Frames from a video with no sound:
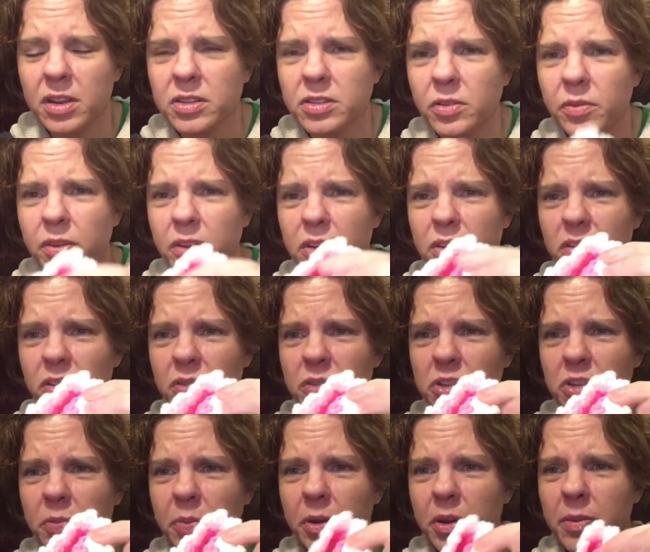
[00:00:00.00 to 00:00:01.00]
So what you do
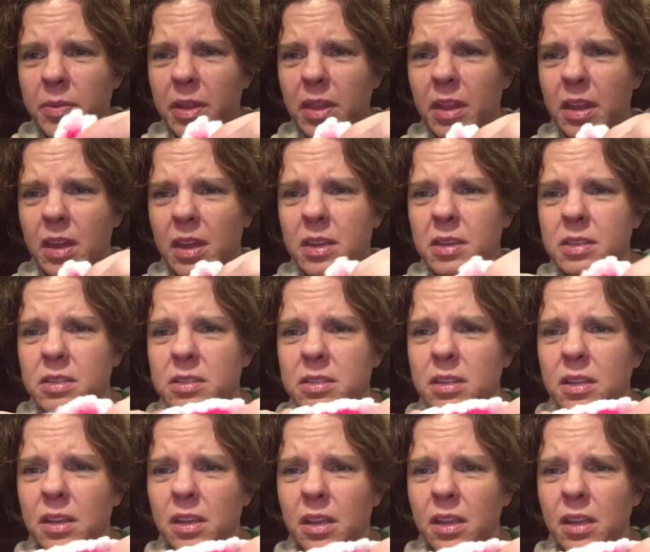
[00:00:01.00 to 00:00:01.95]
is you put them in this,